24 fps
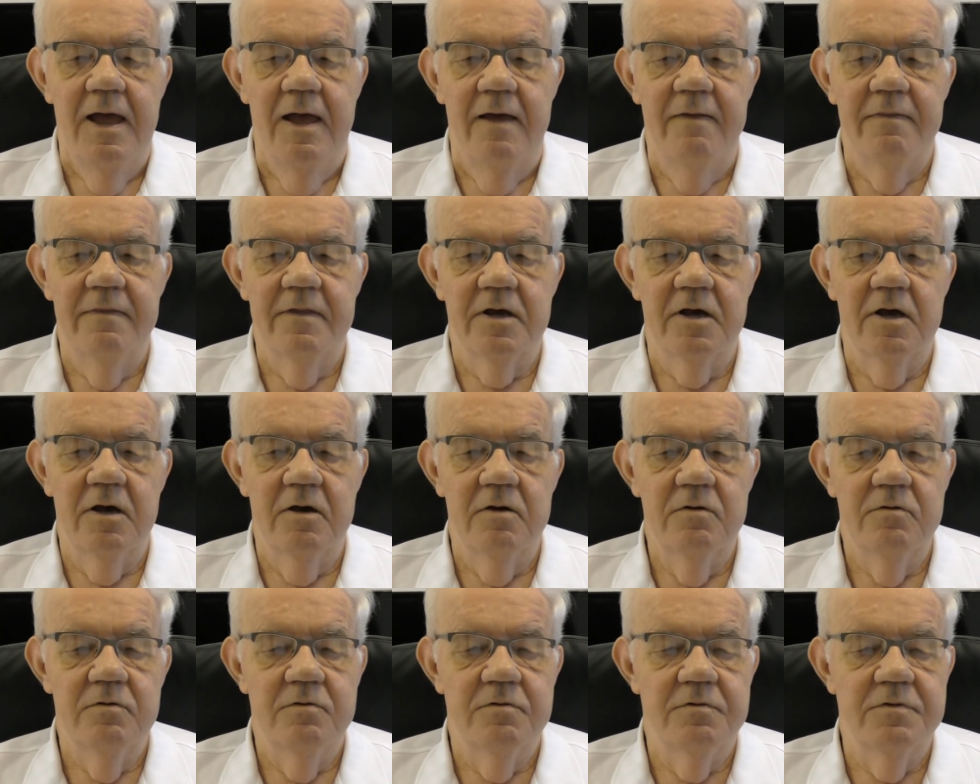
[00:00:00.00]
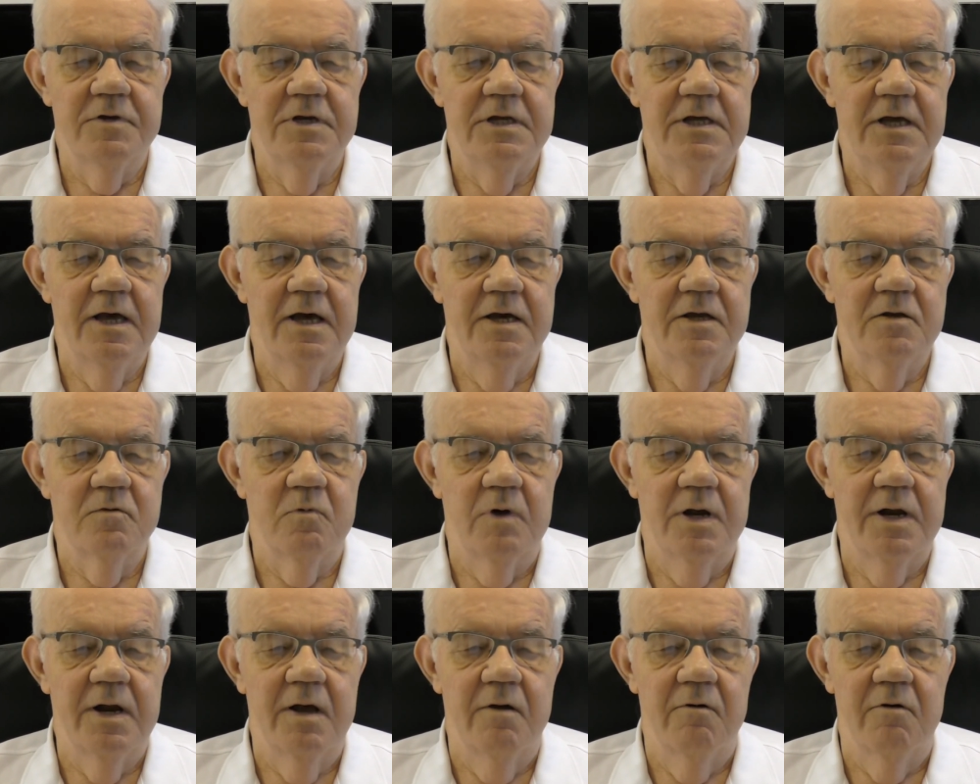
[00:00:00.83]
and the code
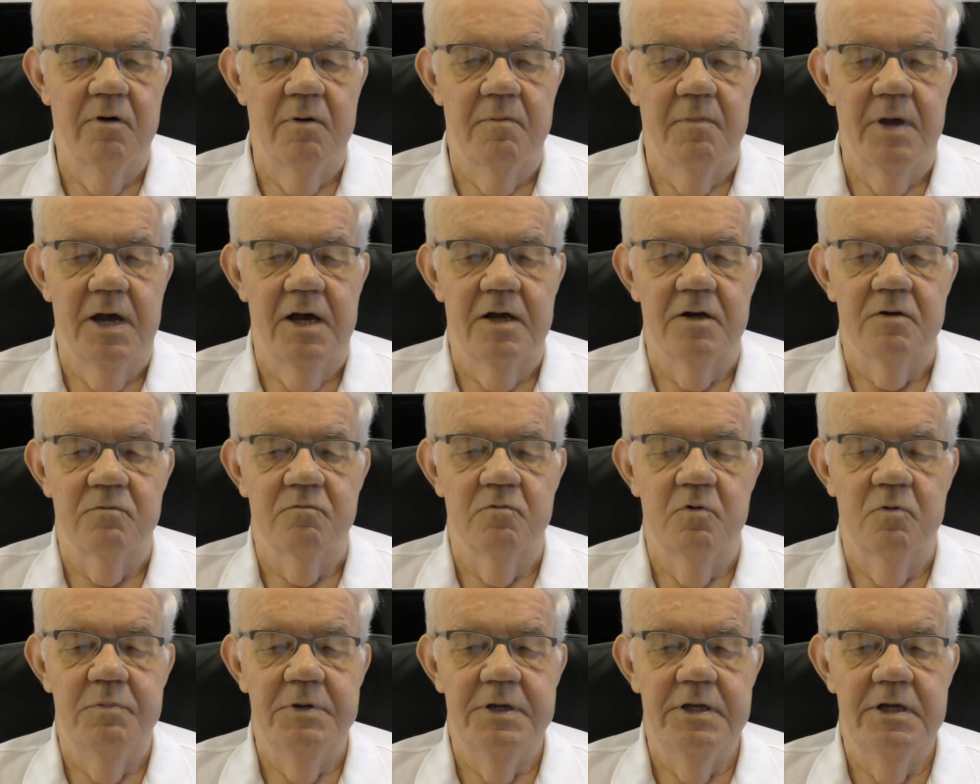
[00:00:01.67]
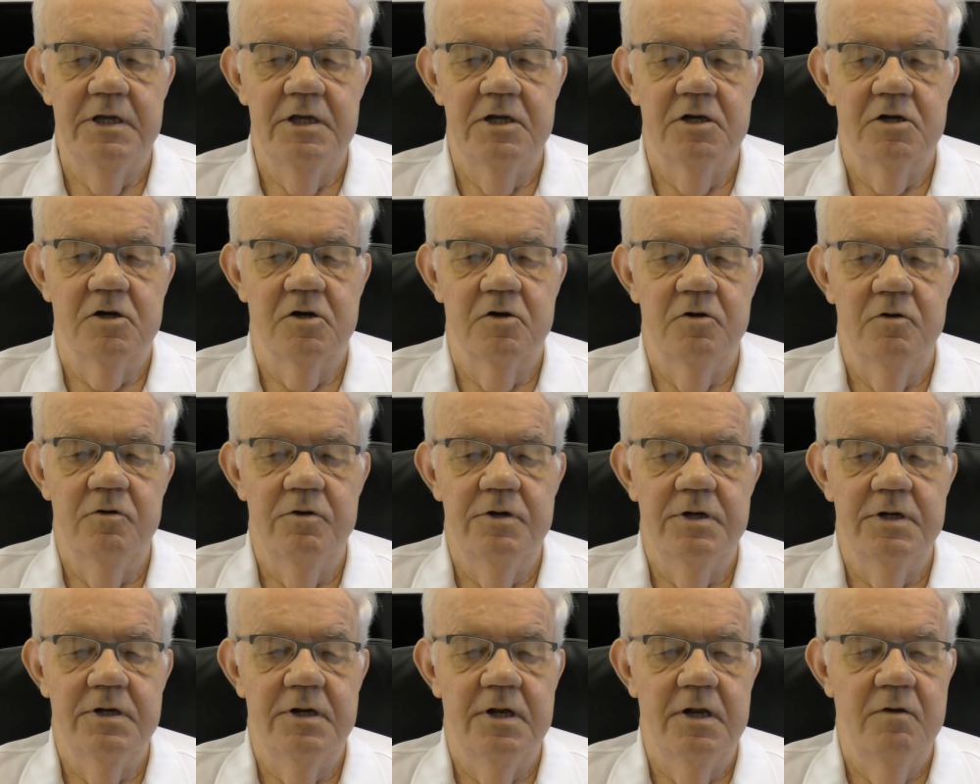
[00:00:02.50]
3810 amount will be
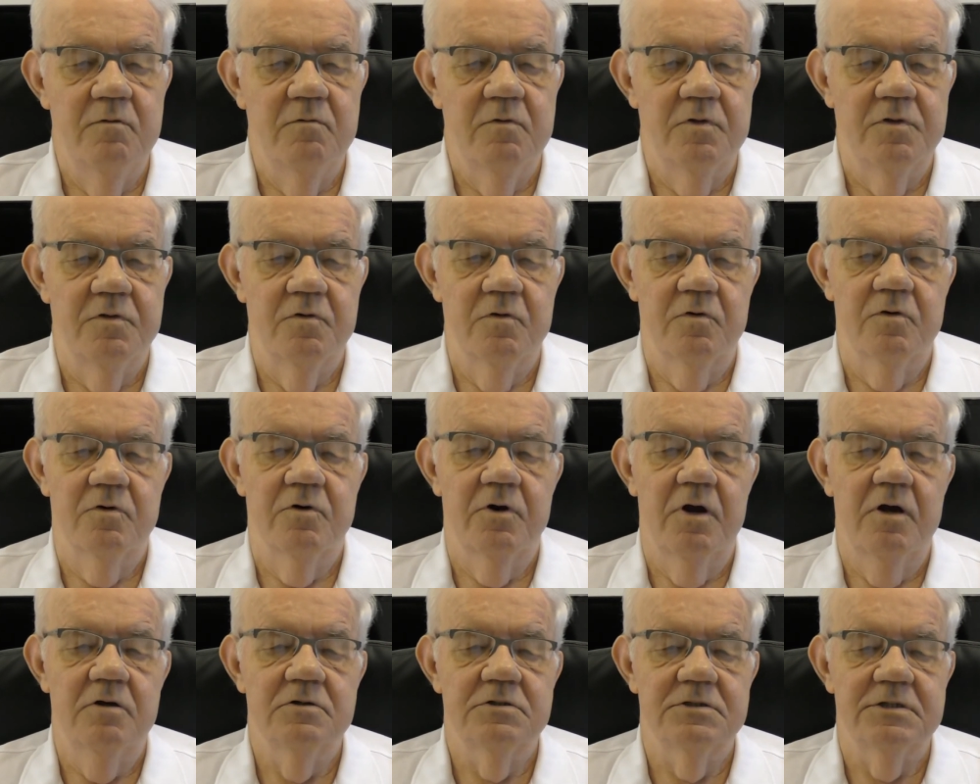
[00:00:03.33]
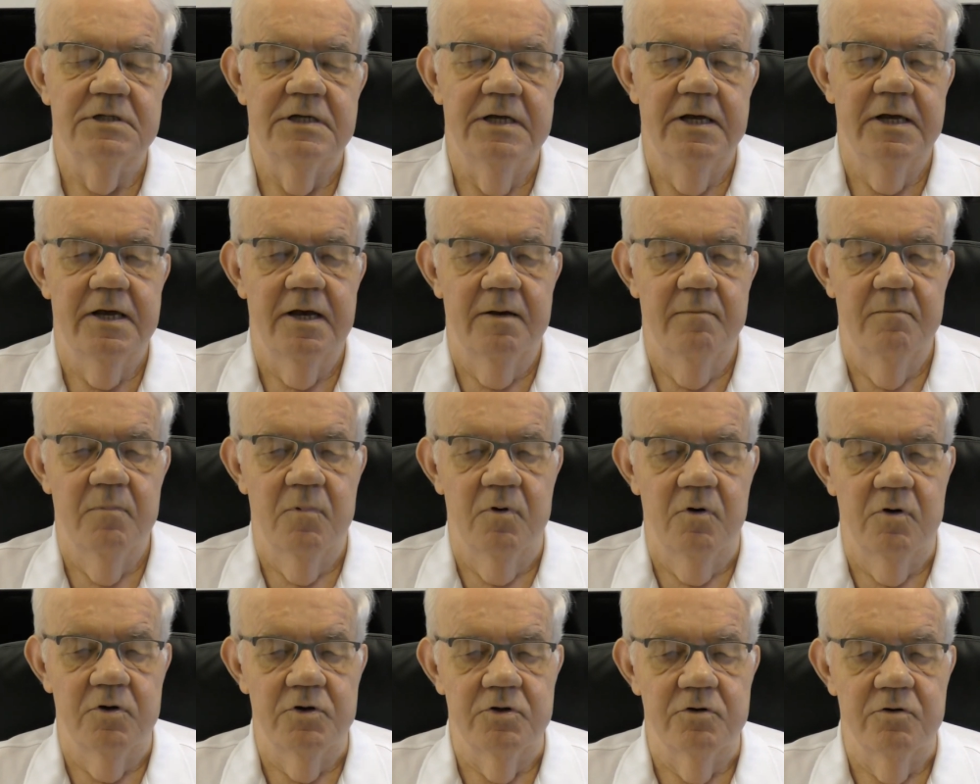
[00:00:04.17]
included in with your gross income
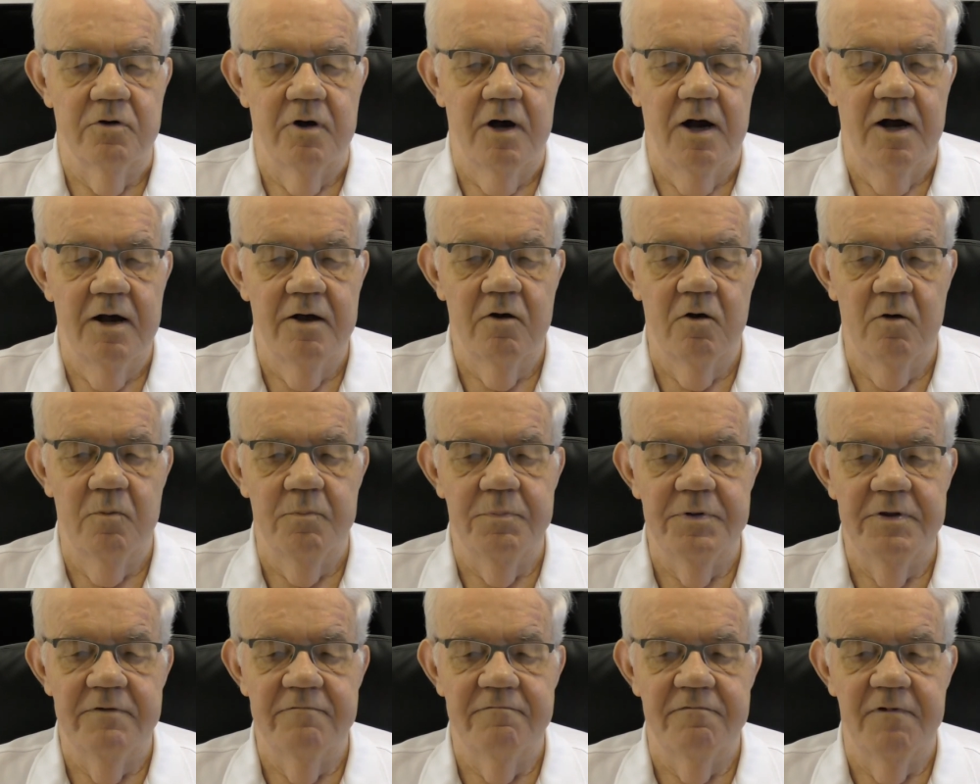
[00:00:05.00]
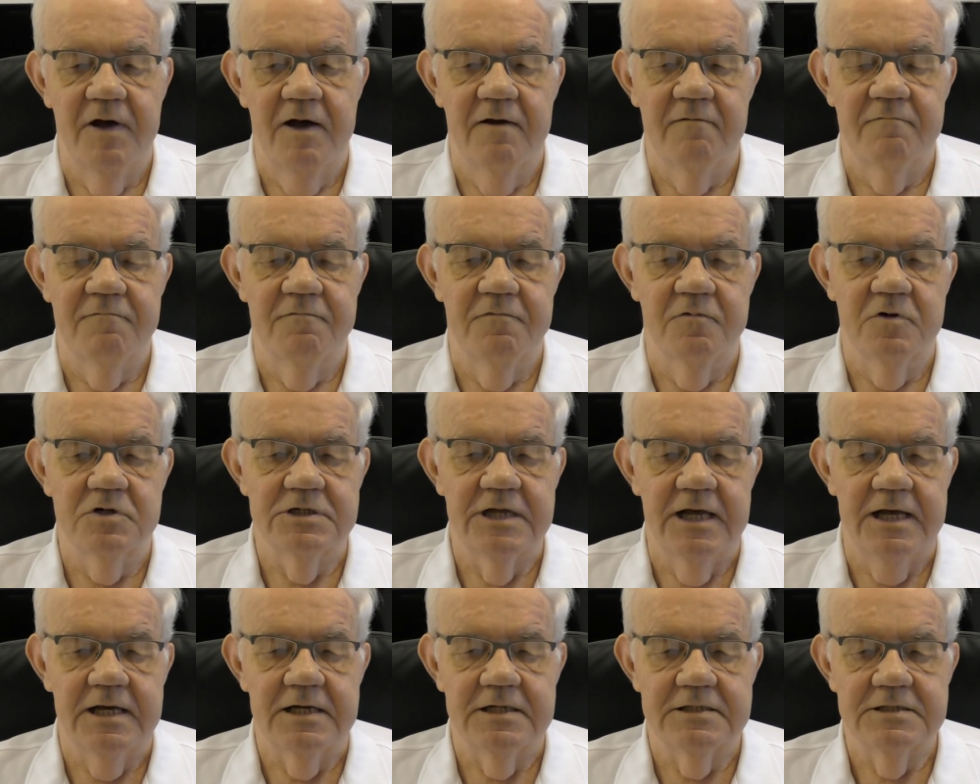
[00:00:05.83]
on your IRP5 for
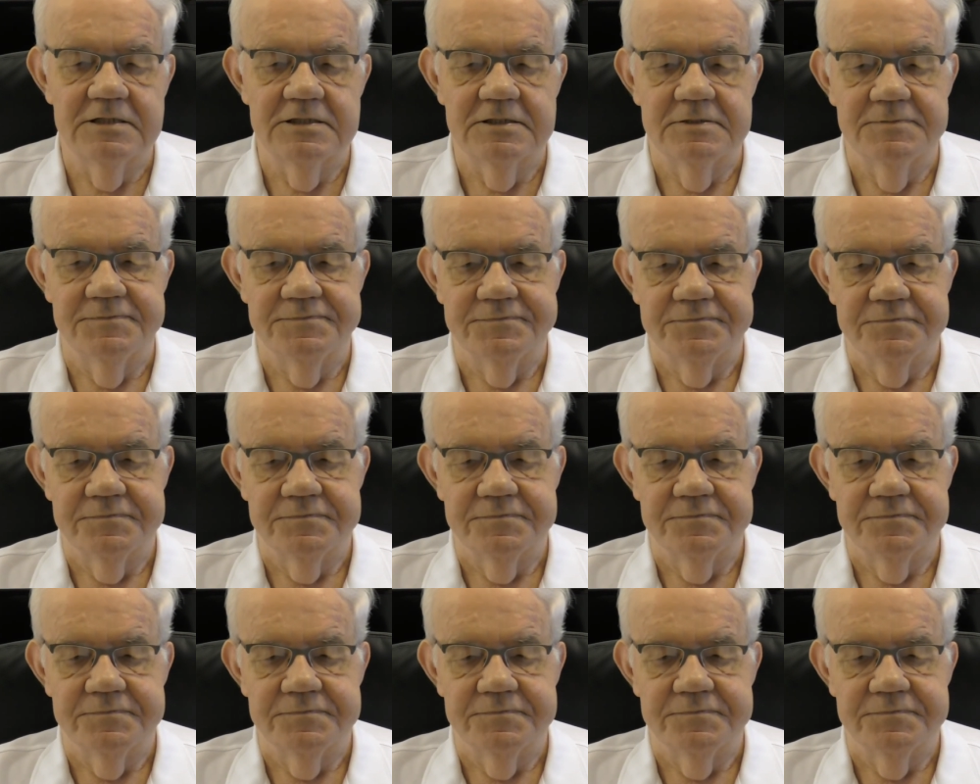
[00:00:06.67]
tax.